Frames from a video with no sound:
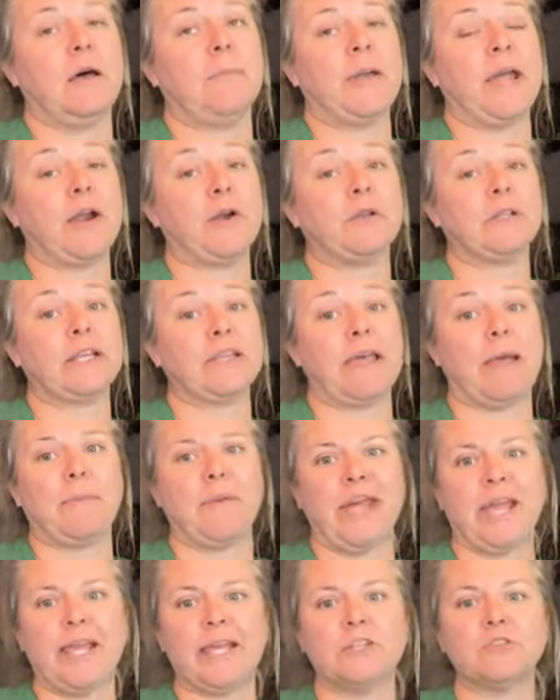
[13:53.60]
apparently
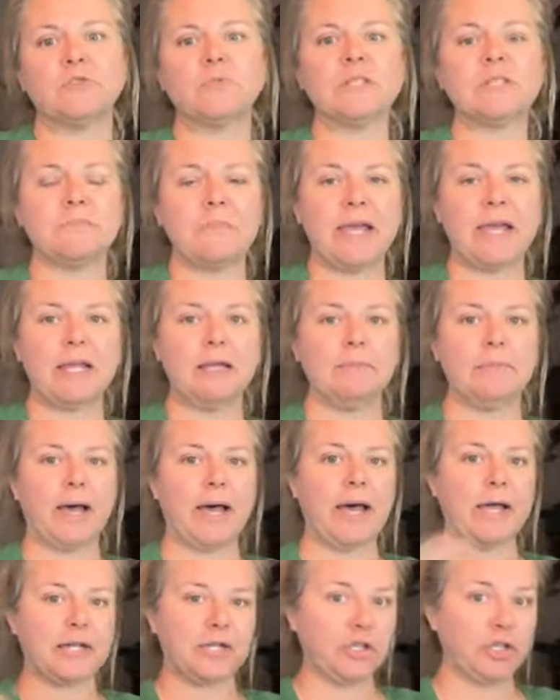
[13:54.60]
that page was made
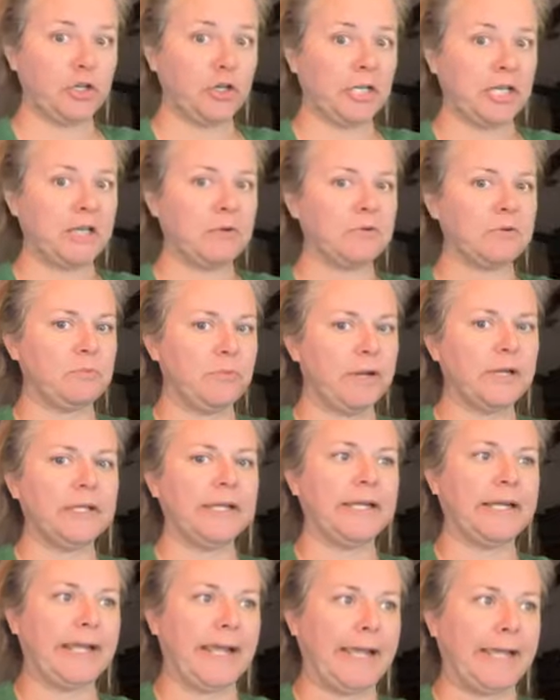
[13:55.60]
by Cooking with
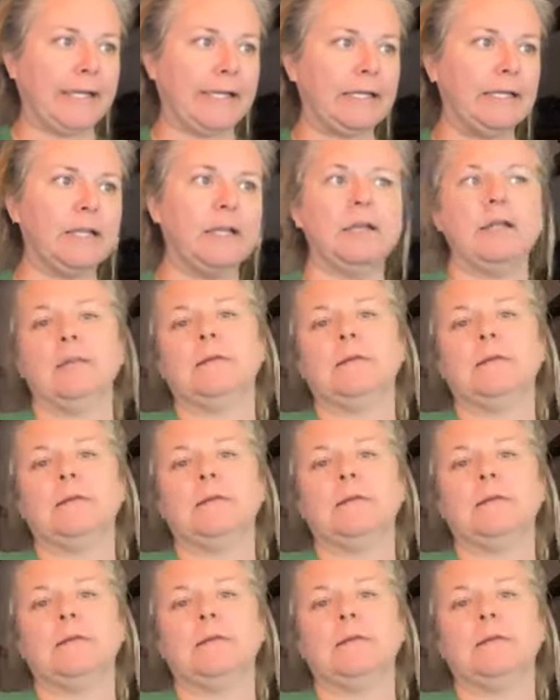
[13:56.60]
Brenda Gantt.